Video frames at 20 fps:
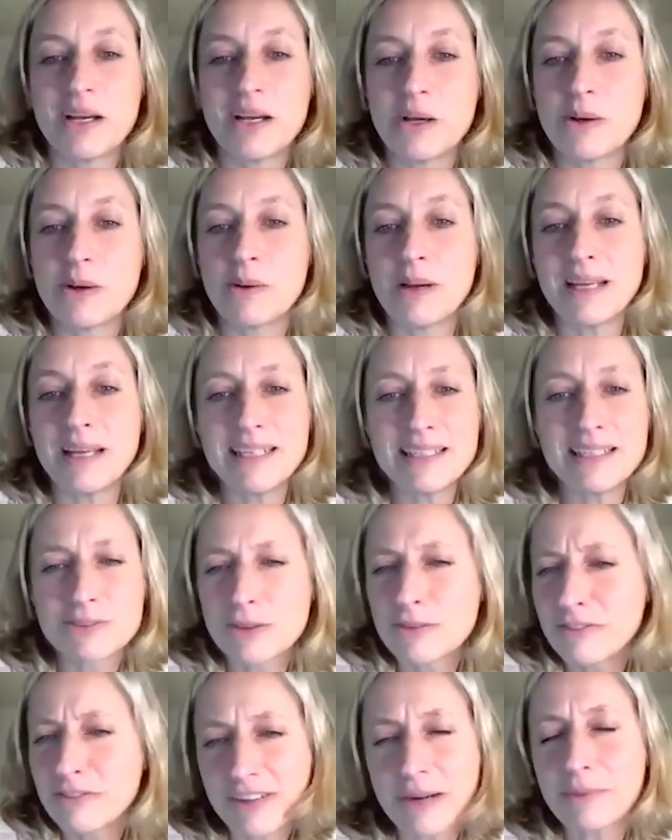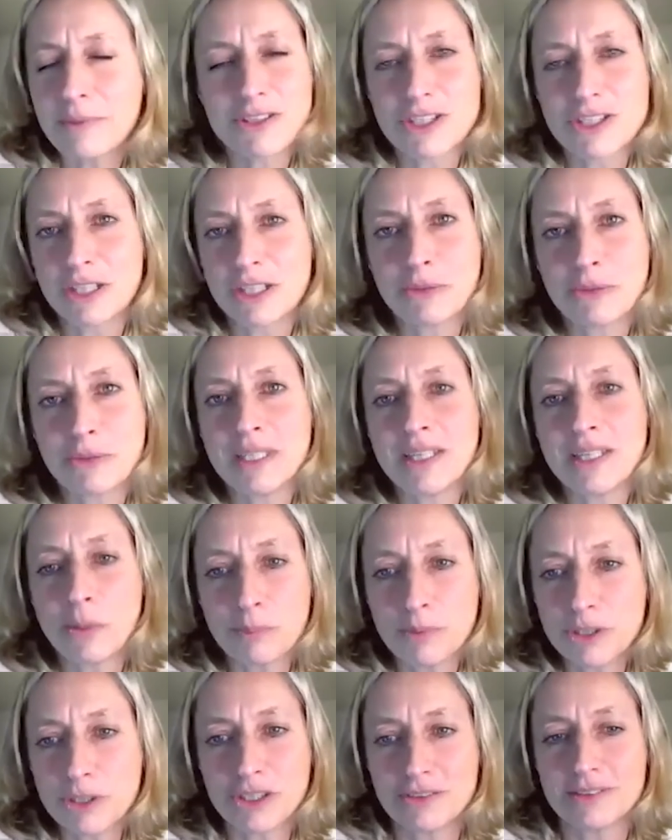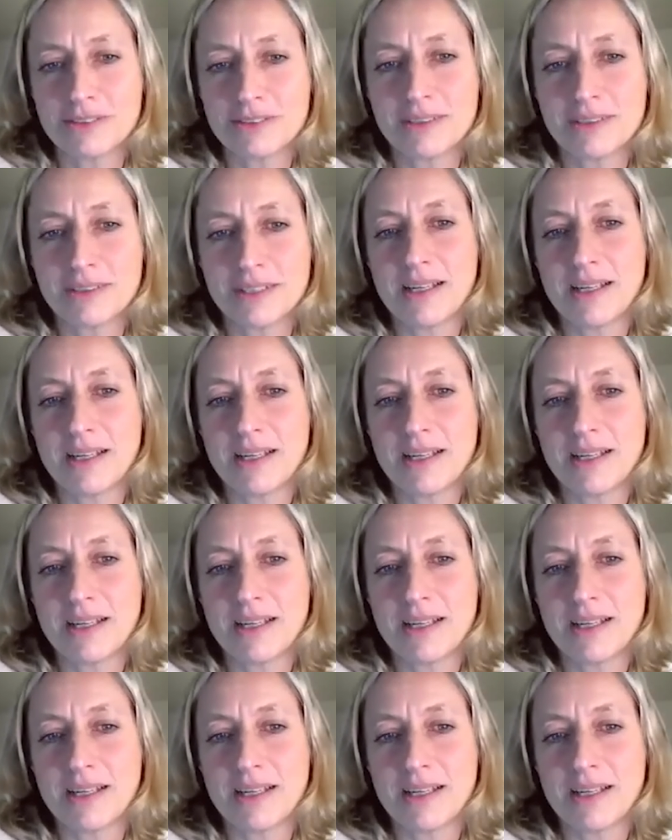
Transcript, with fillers: Uh, and it's a very genuine ambition.